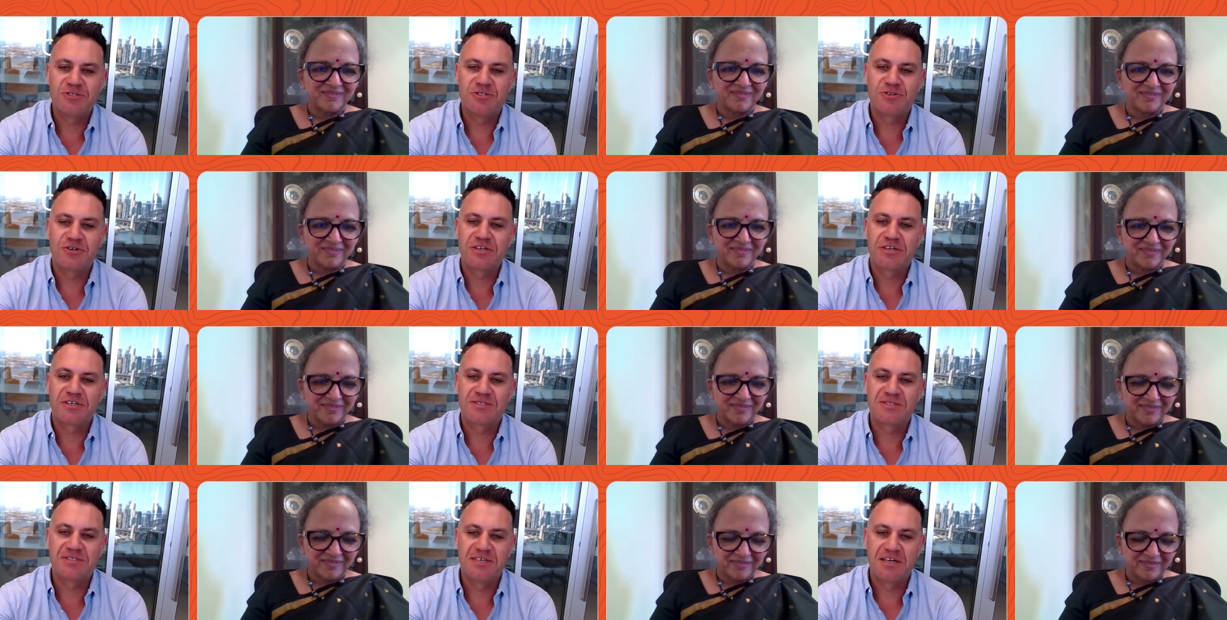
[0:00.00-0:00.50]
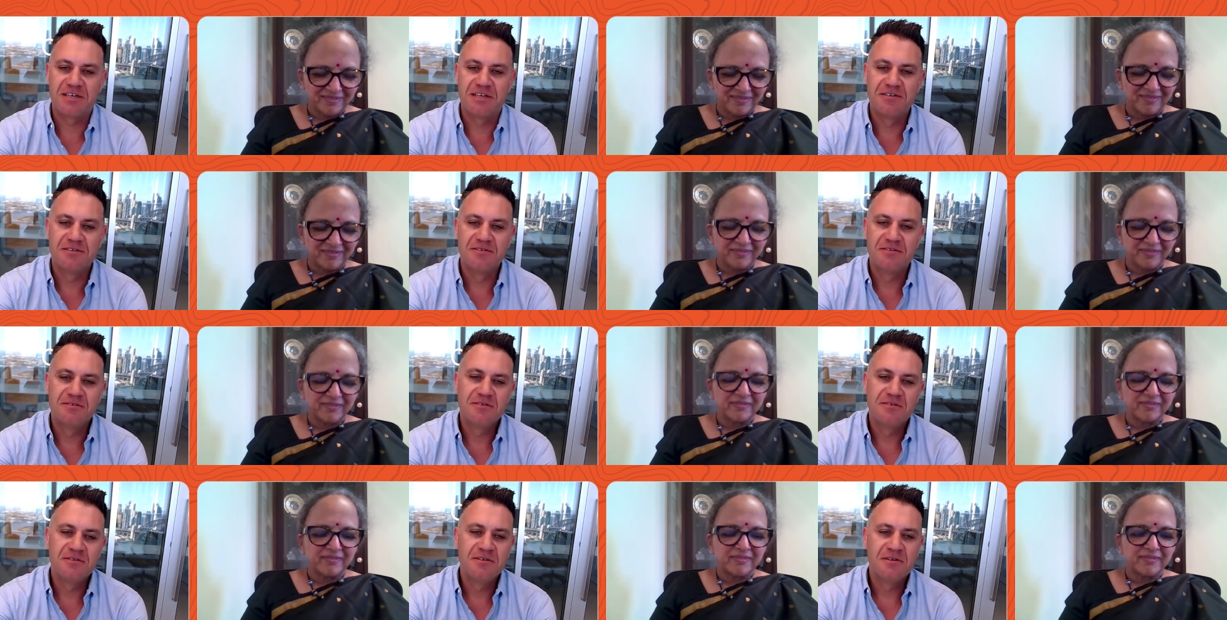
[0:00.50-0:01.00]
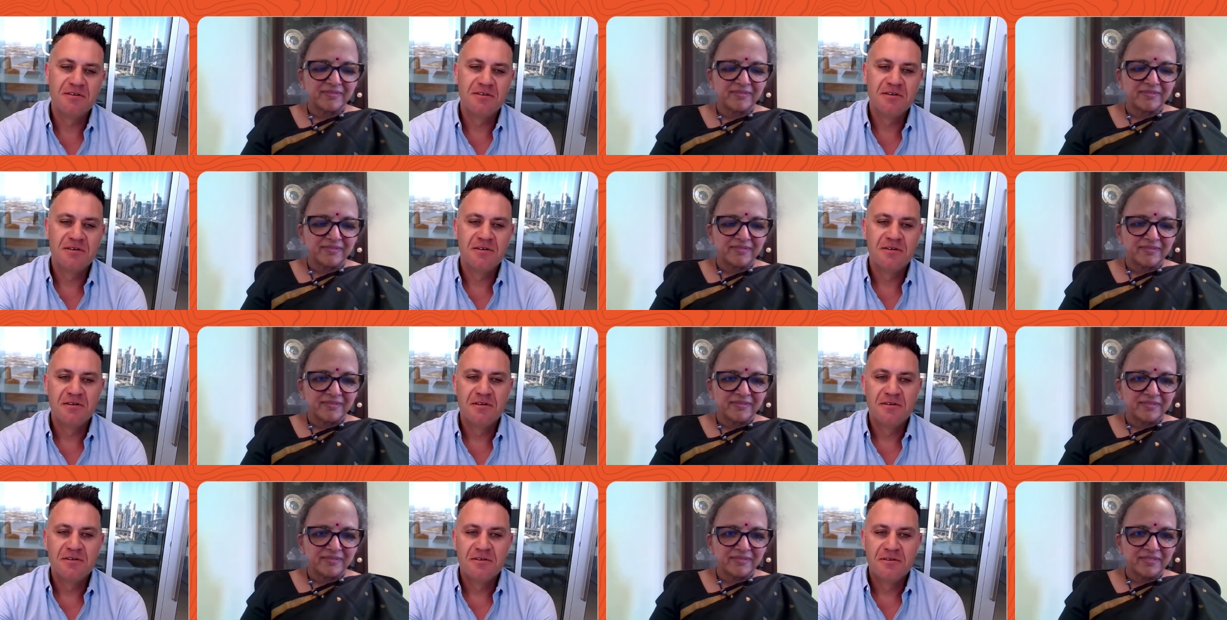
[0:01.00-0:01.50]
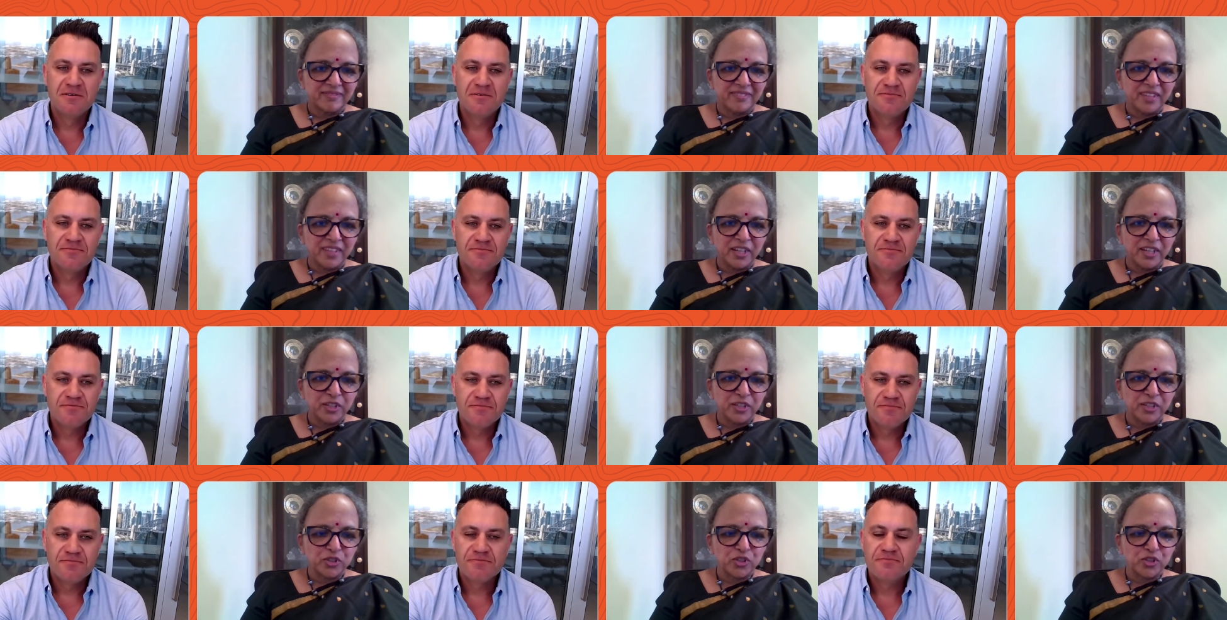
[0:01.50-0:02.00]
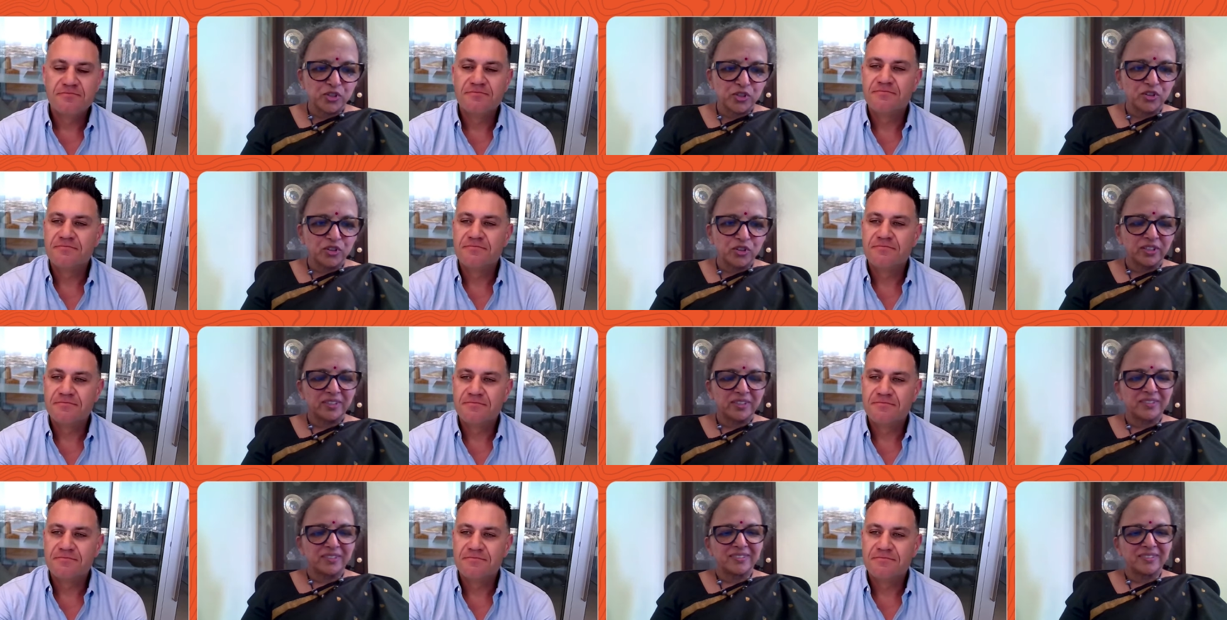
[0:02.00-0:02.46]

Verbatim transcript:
Speaker 1: you joining us today.
Speaker 2: Thank you, Sean.